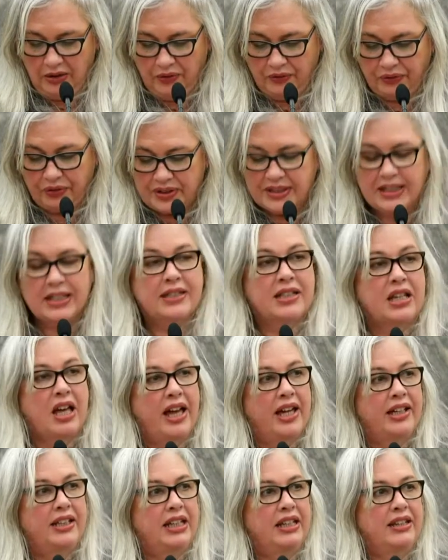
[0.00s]
for a
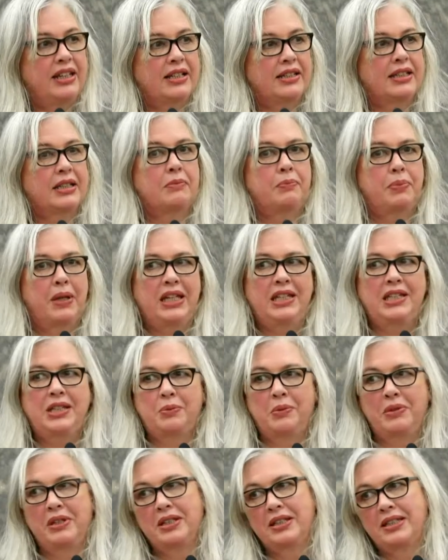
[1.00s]
society that's at
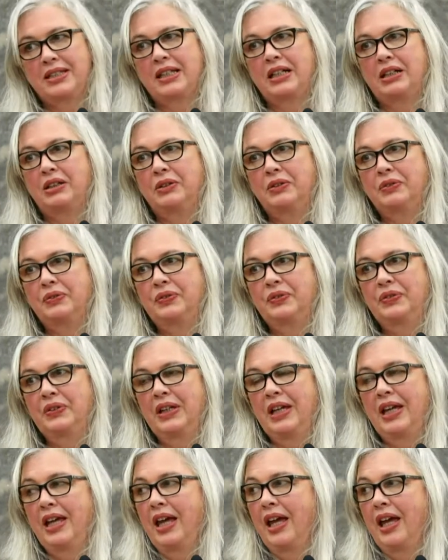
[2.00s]
peace with itself.